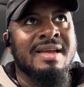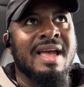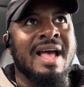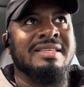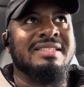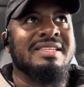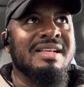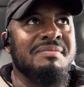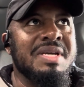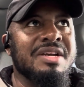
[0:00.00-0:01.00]
and
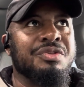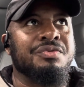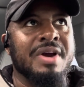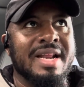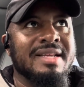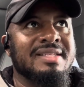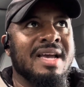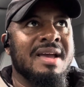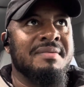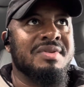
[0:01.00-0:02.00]
still be a threat at
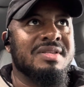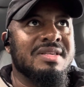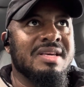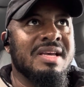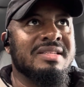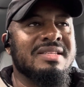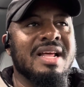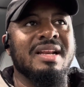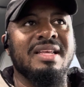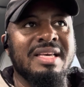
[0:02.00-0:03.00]
times, it's not
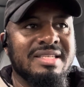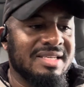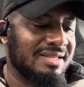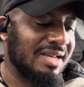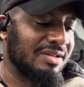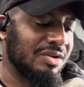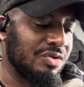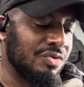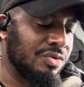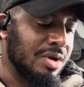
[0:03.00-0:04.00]
an easy thing to
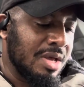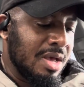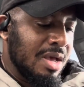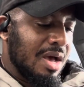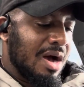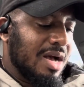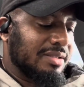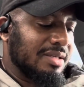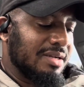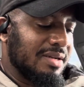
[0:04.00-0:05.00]
do.
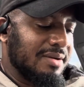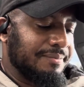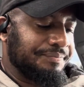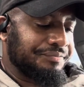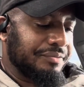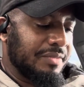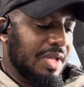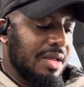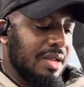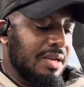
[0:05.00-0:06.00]
Arsenal,
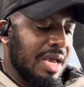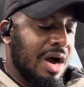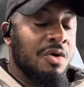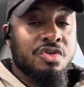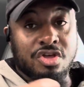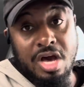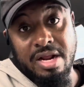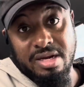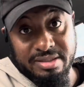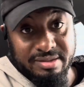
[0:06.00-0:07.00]
they outshot
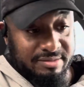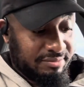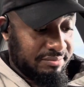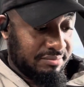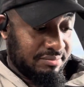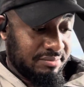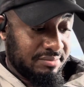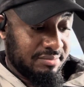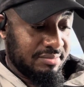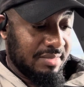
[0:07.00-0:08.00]
us
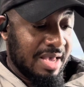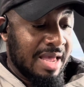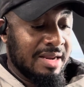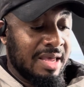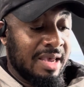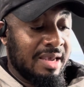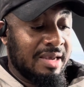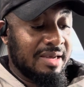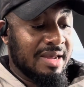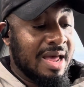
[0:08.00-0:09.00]
and
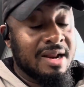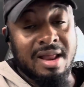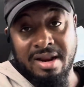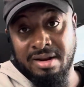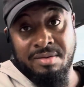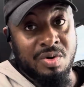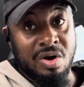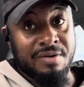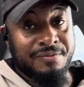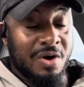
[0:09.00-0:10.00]
they had a lot of the
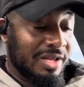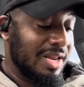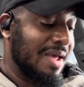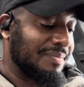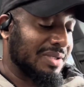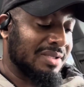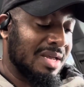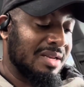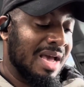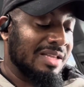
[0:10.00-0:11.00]
ball.
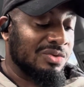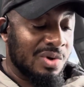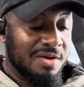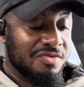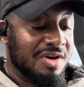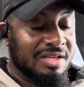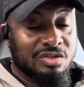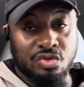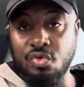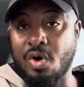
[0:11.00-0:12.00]
49%, they had 12
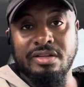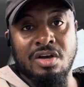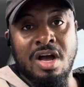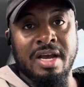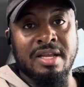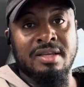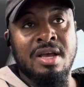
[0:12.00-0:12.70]
shots, 2 on target.